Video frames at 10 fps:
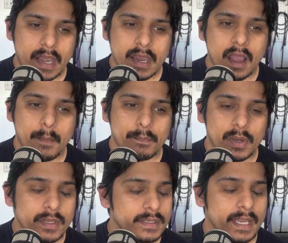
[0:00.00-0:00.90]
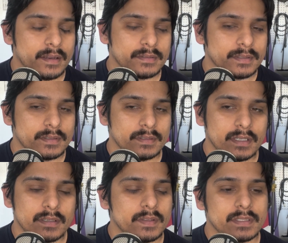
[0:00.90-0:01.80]
not put downs.
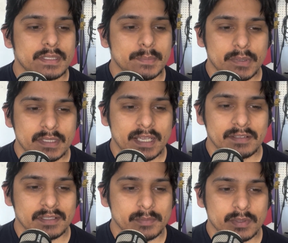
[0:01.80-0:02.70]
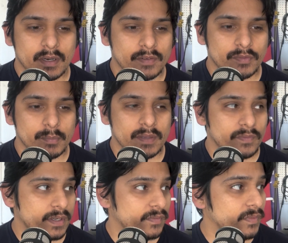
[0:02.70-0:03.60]
None of this is put downs. And I'm sorry for being
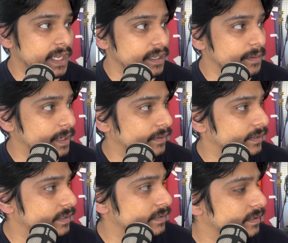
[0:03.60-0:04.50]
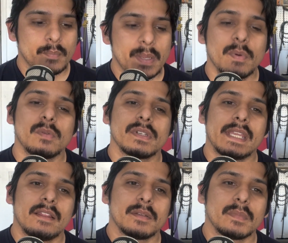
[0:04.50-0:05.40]
very vague about this. People were
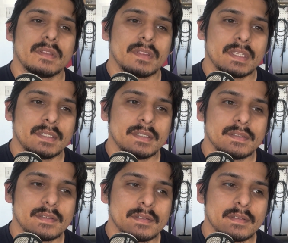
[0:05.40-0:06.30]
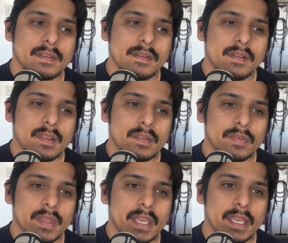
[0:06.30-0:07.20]
telling me things
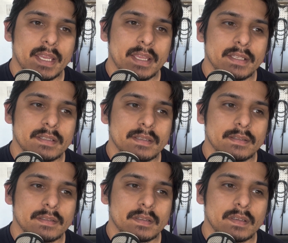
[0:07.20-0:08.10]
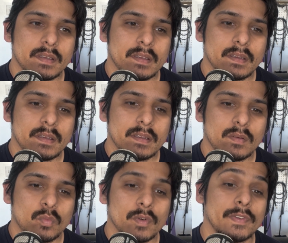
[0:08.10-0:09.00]
that
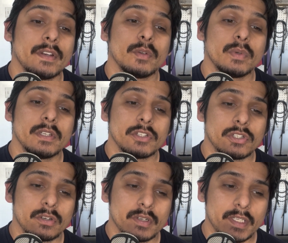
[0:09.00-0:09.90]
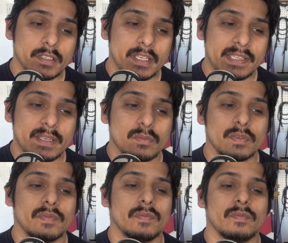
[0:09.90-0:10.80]
were very reassuring and that
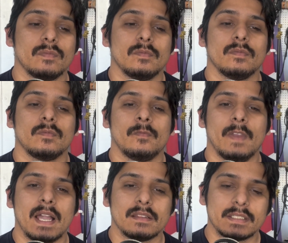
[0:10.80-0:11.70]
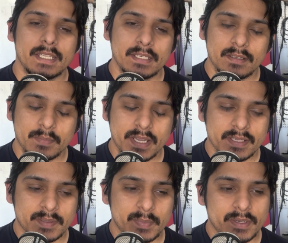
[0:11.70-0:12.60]
were validating my
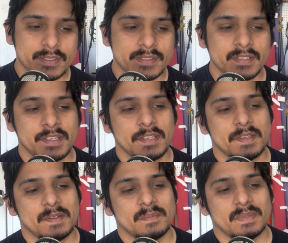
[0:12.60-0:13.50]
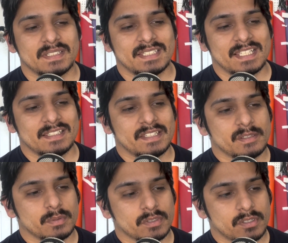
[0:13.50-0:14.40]
experience, but then they
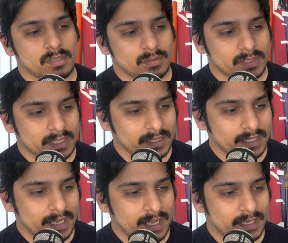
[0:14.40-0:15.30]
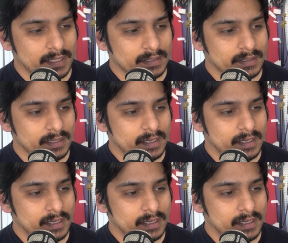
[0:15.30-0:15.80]
were going and